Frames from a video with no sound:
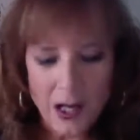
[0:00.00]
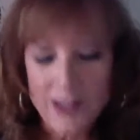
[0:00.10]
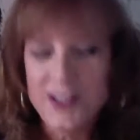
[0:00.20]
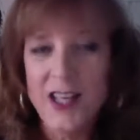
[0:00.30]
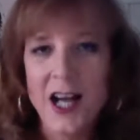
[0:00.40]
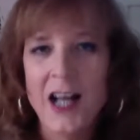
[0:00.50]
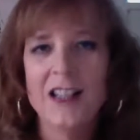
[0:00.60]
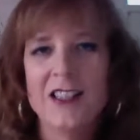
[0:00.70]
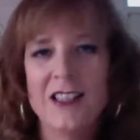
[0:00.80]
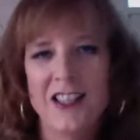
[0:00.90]
Duh.
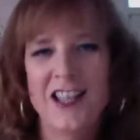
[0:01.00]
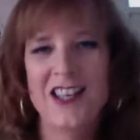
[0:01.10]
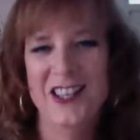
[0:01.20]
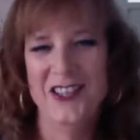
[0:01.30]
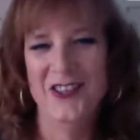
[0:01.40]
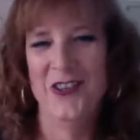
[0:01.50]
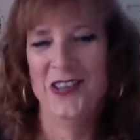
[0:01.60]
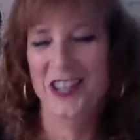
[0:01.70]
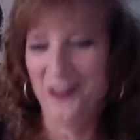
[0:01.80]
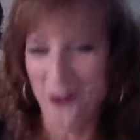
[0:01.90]

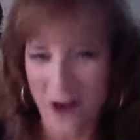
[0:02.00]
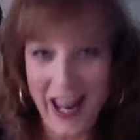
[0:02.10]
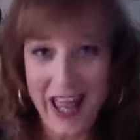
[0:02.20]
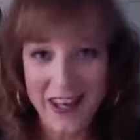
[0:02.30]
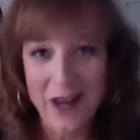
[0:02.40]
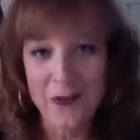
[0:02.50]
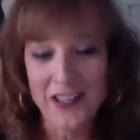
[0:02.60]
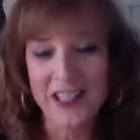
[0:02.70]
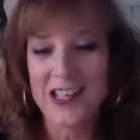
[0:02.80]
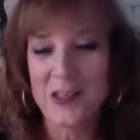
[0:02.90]
Why hadn't I
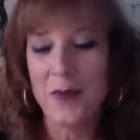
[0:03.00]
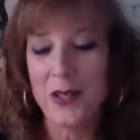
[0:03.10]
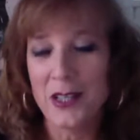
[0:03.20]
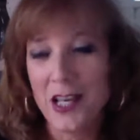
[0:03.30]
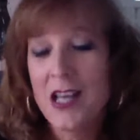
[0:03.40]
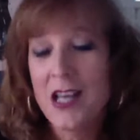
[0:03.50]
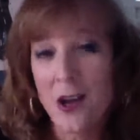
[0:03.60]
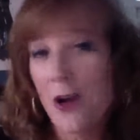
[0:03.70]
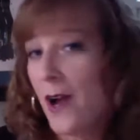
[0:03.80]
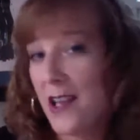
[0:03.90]
written it as a book?
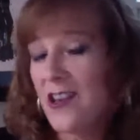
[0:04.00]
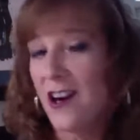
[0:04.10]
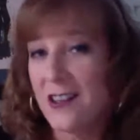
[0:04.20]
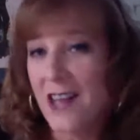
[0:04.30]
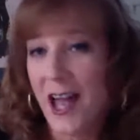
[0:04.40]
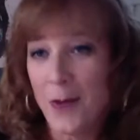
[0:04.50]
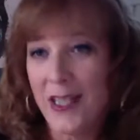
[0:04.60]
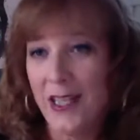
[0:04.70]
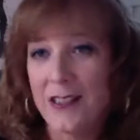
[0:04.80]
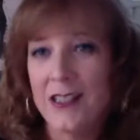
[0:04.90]
So I started that
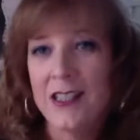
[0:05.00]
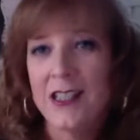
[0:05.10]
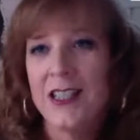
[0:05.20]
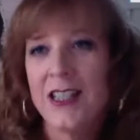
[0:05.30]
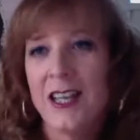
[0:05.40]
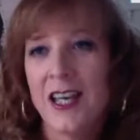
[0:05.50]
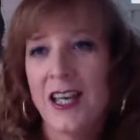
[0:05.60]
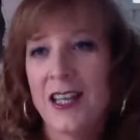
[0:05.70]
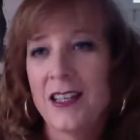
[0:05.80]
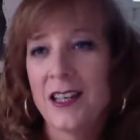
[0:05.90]
weekend,
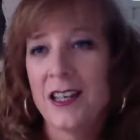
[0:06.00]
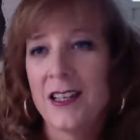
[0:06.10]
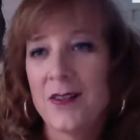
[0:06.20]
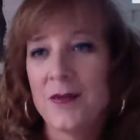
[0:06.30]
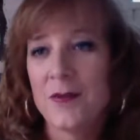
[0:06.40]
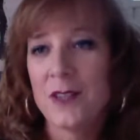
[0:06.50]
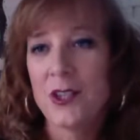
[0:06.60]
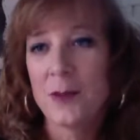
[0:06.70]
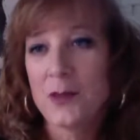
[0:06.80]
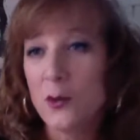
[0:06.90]
and it
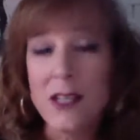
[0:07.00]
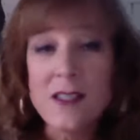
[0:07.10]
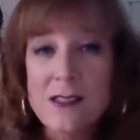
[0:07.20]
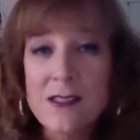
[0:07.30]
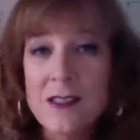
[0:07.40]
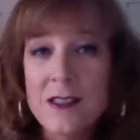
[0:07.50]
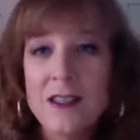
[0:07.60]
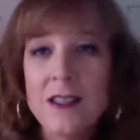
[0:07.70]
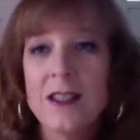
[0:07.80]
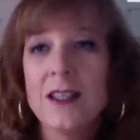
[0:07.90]
took me 2 months
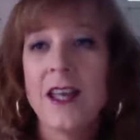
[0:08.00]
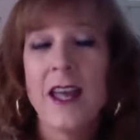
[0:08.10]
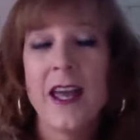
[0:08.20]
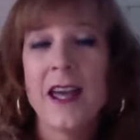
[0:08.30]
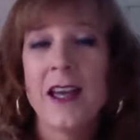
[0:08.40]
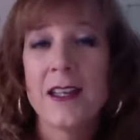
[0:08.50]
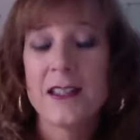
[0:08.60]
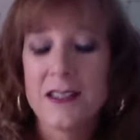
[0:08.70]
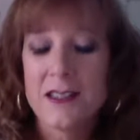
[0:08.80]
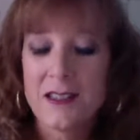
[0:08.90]

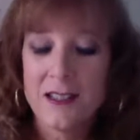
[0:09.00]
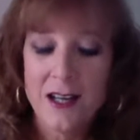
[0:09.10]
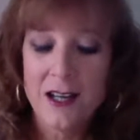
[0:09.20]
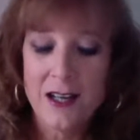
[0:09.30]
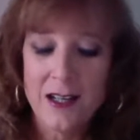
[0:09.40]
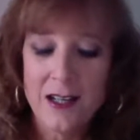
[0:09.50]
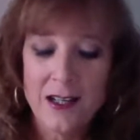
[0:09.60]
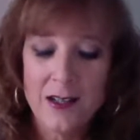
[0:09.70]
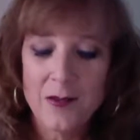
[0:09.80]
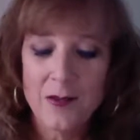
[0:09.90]
and
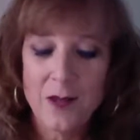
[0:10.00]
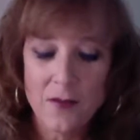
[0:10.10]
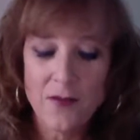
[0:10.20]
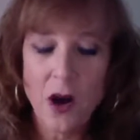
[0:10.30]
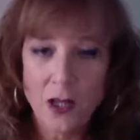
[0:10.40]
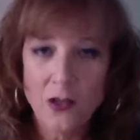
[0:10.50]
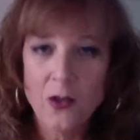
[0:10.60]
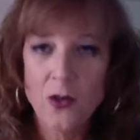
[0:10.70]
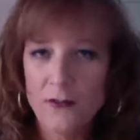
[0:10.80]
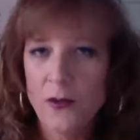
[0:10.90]
of
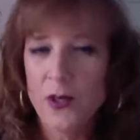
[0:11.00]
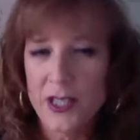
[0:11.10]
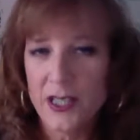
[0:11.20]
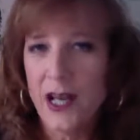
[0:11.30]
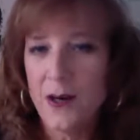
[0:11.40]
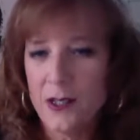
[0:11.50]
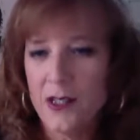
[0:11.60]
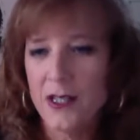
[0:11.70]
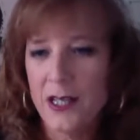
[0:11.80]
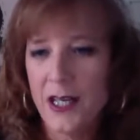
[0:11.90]
hardcore
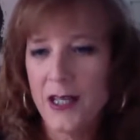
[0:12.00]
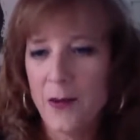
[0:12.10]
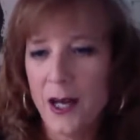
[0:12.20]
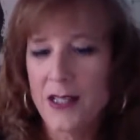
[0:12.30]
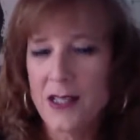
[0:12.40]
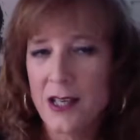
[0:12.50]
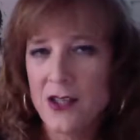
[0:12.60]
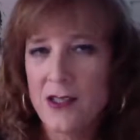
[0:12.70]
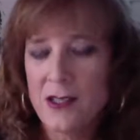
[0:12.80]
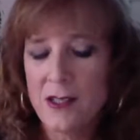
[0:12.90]
14-hour-a-day writing
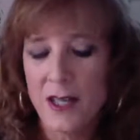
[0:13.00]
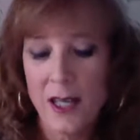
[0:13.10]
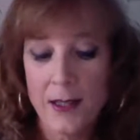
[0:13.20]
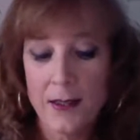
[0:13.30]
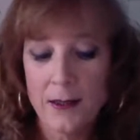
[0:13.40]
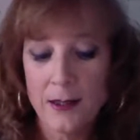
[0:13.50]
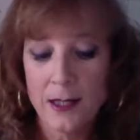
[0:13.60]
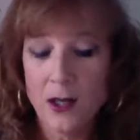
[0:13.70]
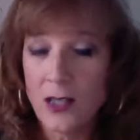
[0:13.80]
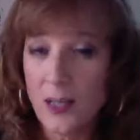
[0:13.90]
sessions, and
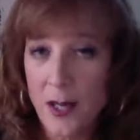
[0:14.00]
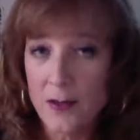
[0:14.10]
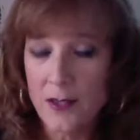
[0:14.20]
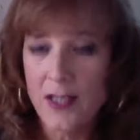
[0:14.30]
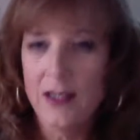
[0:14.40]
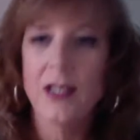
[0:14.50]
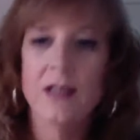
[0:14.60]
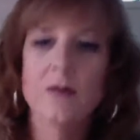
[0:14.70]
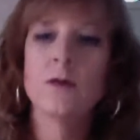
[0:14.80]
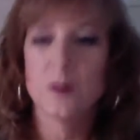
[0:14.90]
it all came out. And
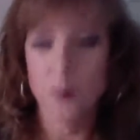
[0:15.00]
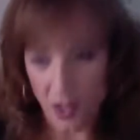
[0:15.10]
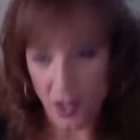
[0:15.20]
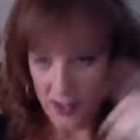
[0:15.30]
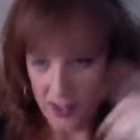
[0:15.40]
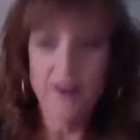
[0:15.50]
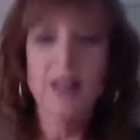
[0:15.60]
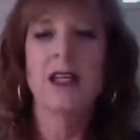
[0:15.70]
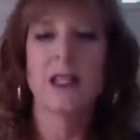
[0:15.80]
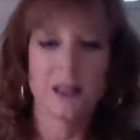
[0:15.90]
then the process of
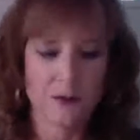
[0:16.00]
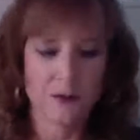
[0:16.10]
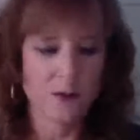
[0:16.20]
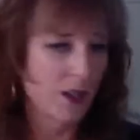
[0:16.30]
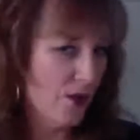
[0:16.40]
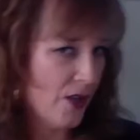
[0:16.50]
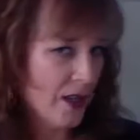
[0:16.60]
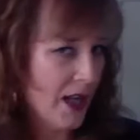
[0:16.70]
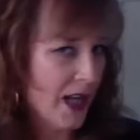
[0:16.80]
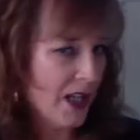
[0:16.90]
editing,
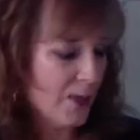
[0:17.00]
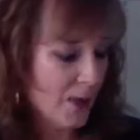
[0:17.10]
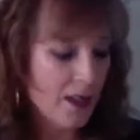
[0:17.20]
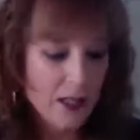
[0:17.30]
started next. But